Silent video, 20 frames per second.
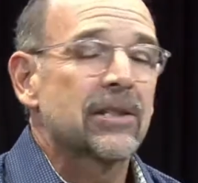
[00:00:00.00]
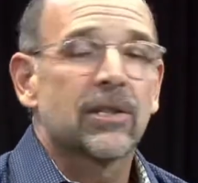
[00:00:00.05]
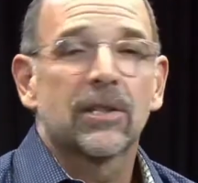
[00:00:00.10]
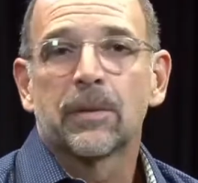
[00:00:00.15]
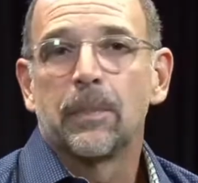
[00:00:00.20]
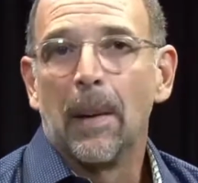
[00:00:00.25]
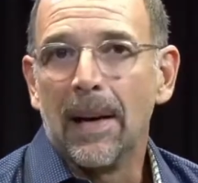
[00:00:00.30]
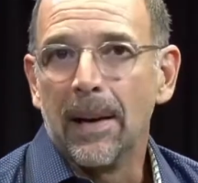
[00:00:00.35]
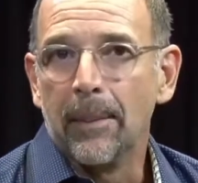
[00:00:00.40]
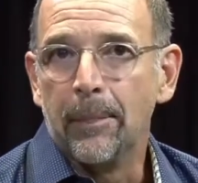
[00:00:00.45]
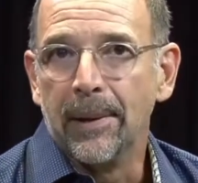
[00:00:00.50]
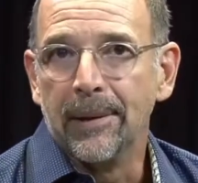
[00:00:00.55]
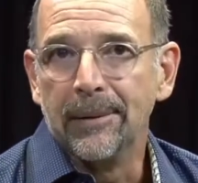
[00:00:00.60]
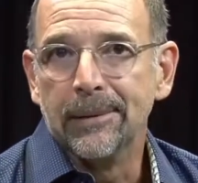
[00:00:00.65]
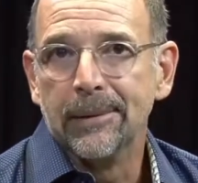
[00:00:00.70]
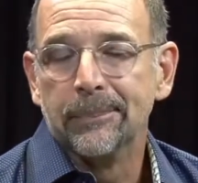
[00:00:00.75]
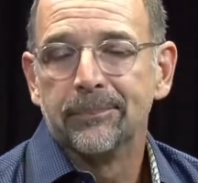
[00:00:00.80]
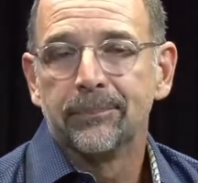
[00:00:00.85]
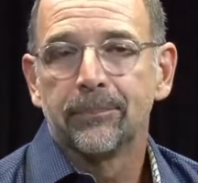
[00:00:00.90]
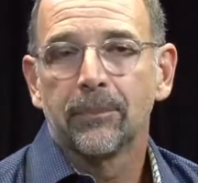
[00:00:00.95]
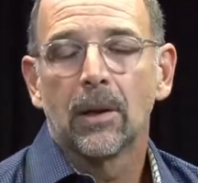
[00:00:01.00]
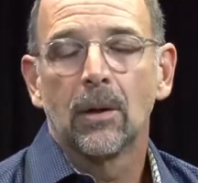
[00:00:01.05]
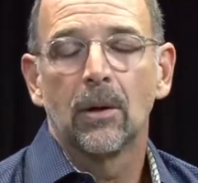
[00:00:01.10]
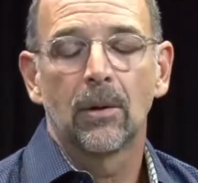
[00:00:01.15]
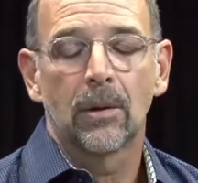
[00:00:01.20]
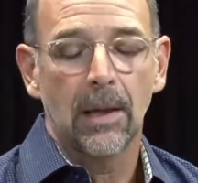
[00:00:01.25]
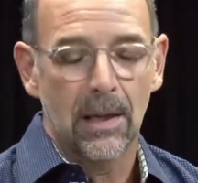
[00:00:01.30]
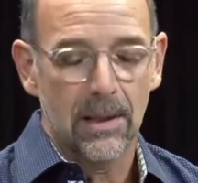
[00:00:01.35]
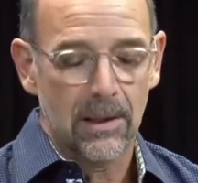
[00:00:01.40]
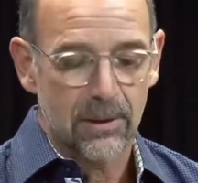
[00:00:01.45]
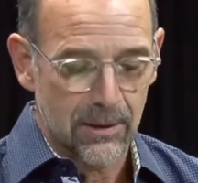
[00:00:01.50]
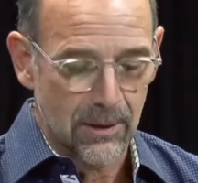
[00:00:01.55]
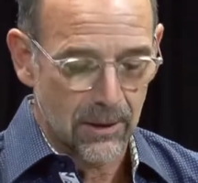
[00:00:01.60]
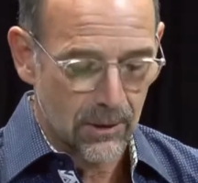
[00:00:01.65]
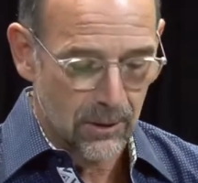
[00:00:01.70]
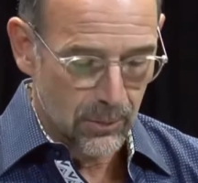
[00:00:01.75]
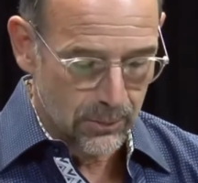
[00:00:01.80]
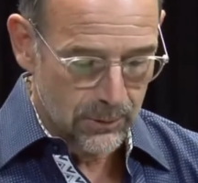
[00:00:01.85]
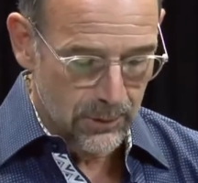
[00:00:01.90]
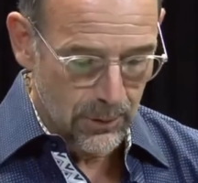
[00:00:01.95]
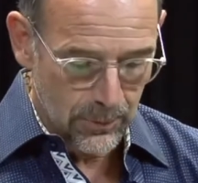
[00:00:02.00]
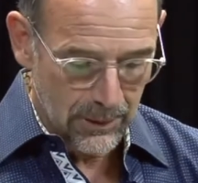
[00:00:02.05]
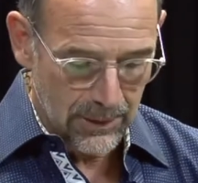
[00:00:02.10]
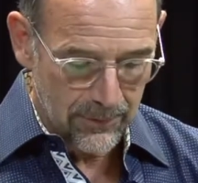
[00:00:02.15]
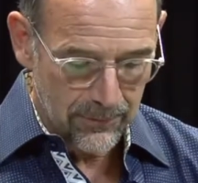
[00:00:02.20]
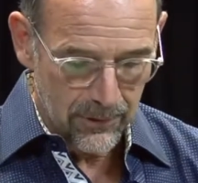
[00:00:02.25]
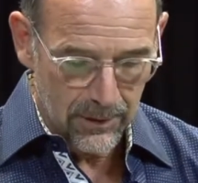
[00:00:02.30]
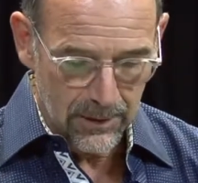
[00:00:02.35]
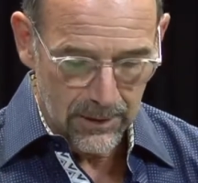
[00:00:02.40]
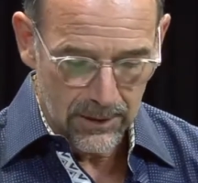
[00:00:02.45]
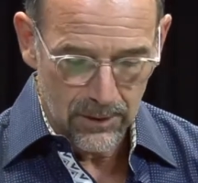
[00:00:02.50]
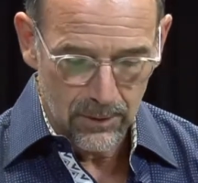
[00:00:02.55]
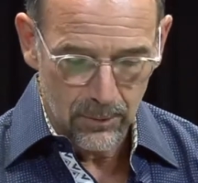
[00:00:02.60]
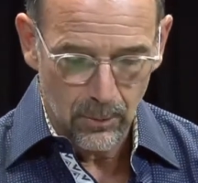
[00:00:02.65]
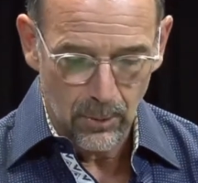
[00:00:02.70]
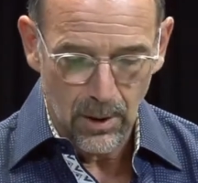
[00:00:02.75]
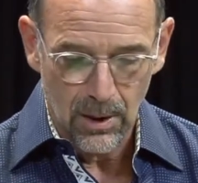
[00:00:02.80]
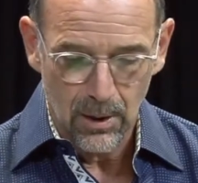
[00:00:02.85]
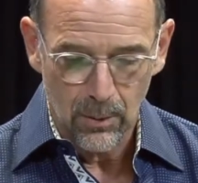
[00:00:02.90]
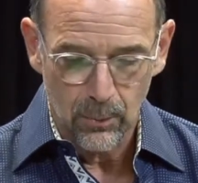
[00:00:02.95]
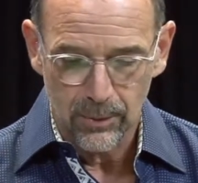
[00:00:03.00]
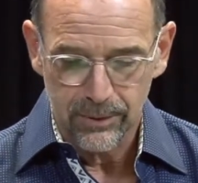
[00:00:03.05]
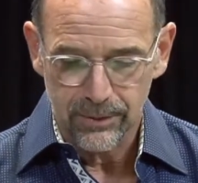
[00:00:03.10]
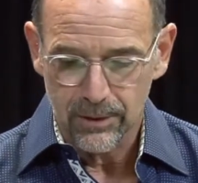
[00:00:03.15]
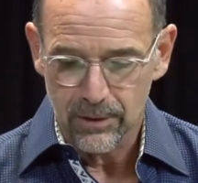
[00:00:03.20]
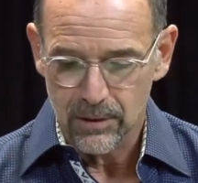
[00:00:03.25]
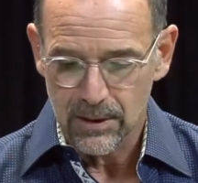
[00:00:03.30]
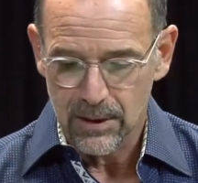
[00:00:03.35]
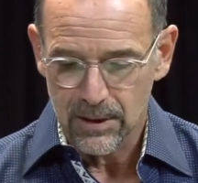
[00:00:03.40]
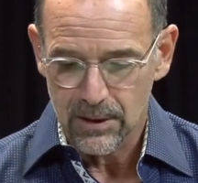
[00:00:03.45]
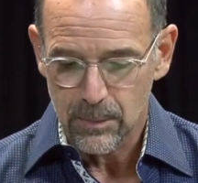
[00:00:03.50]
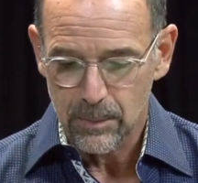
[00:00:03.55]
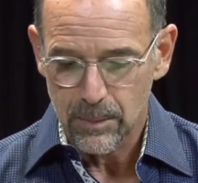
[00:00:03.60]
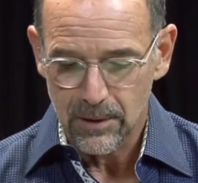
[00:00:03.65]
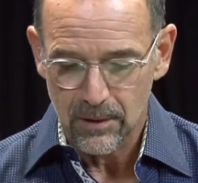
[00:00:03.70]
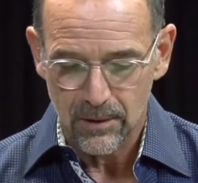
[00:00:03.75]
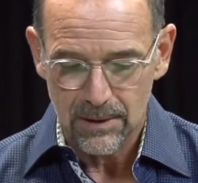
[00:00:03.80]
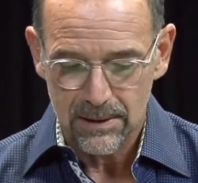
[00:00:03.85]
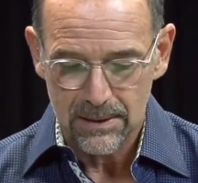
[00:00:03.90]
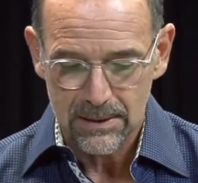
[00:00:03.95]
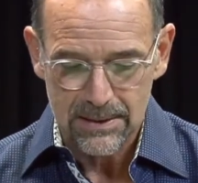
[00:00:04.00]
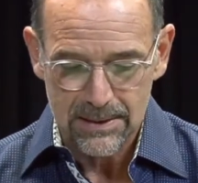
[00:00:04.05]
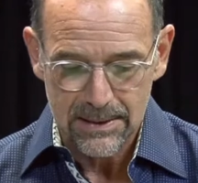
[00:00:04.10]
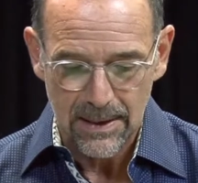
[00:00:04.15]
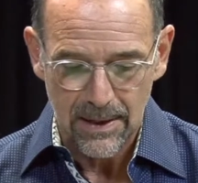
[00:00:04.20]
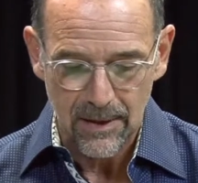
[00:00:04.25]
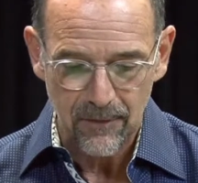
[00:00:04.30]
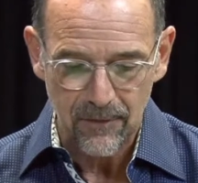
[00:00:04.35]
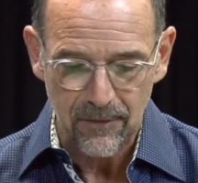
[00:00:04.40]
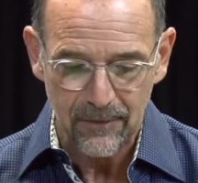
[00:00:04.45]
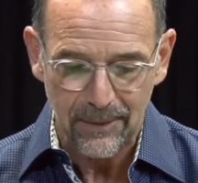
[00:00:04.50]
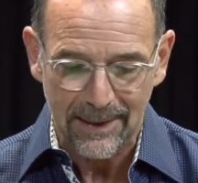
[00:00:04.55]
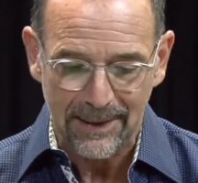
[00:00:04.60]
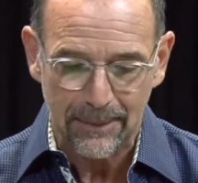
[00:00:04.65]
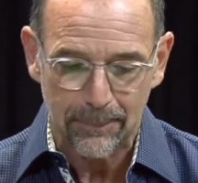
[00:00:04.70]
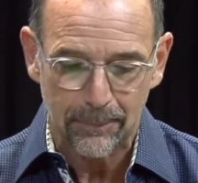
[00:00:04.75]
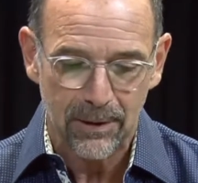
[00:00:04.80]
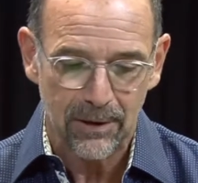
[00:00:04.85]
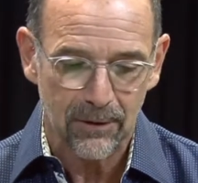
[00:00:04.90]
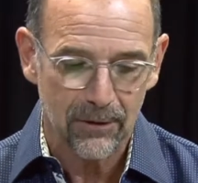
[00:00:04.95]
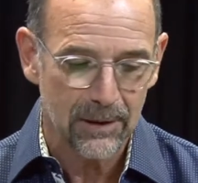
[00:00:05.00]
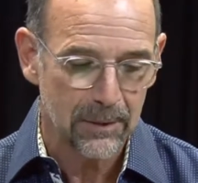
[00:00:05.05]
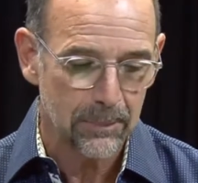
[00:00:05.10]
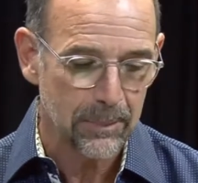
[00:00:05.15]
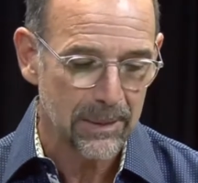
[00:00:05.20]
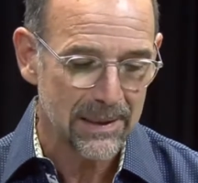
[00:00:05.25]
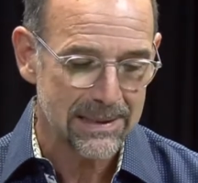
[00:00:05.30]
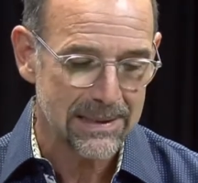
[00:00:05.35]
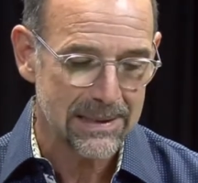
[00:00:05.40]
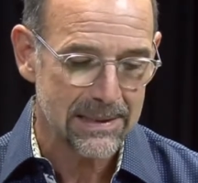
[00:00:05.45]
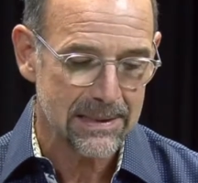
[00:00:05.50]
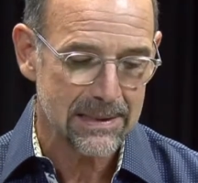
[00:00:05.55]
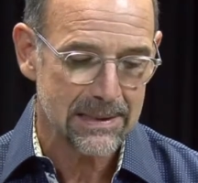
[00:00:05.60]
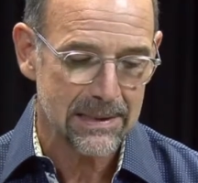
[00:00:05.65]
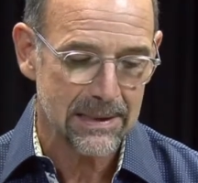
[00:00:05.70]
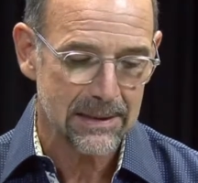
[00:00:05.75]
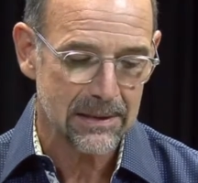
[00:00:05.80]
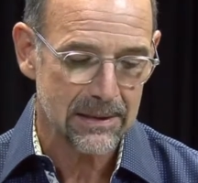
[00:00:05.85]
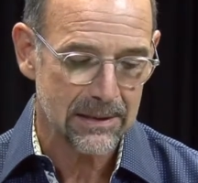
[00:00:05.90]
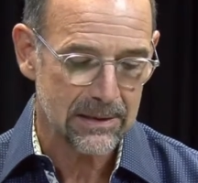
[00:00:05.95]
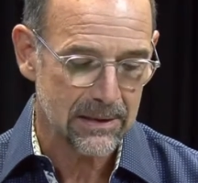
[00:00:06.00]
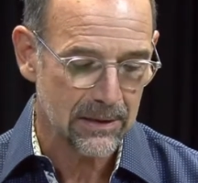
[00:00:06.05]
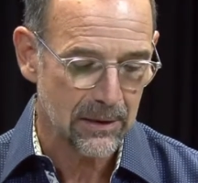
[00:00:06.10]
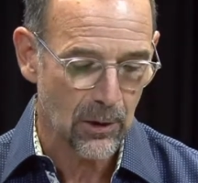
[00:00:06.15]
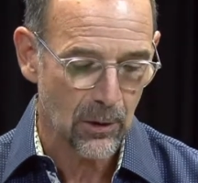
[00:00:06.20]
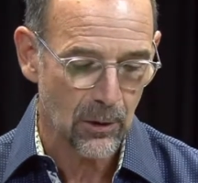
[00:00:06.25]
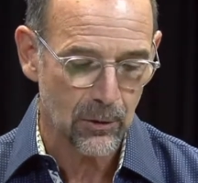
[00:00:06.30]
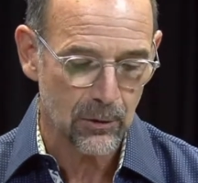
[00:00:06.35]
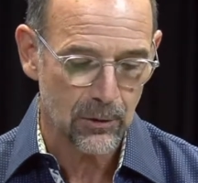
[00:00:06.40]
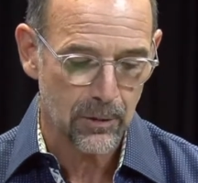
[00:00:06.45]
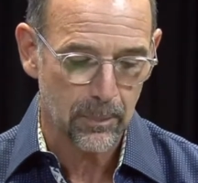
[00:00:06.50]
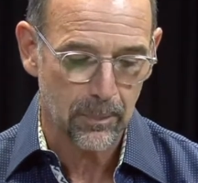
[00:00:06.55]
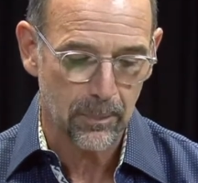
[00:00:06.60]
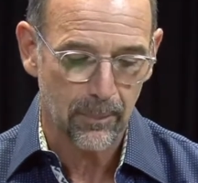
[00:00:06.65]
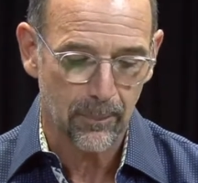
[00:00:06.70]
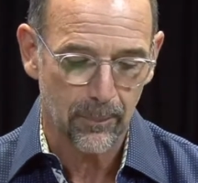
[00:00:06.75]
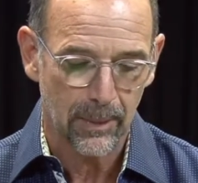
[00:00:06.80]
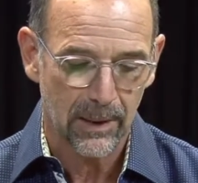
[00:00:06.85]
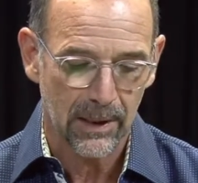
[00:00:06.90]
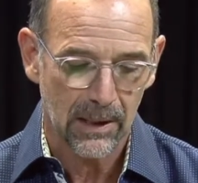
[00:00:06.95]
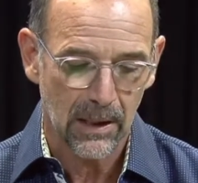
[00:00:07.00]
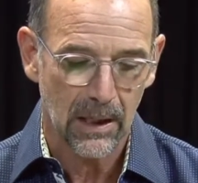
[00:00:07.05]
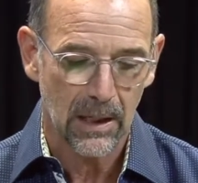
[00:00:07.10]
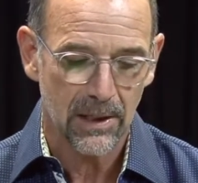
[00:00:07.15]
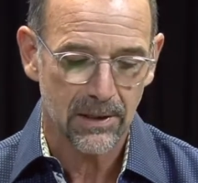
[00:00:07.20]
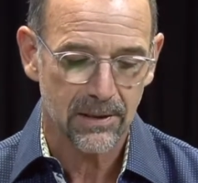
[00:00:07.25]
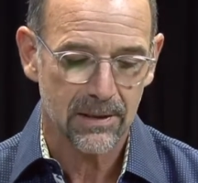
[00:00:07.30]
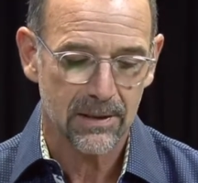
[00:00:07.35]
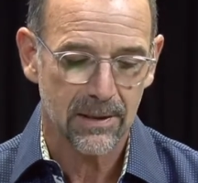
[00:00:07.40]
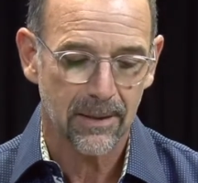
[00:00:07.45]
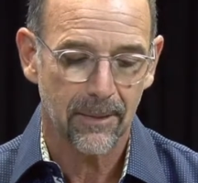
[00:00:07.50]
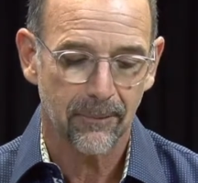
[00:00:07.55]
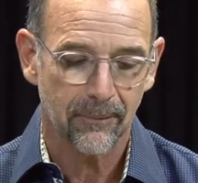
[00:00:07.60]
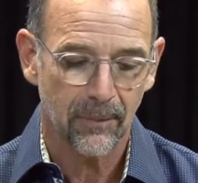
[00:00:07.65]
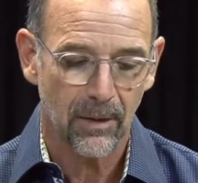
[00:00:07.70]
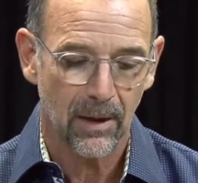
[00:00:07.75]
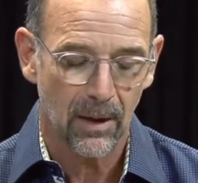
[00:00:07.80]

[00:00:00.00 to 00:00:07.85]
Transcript: That's just my opinion. Okay, so do whatever it is you want with the Shakespearean stuff and period pieces such as those, because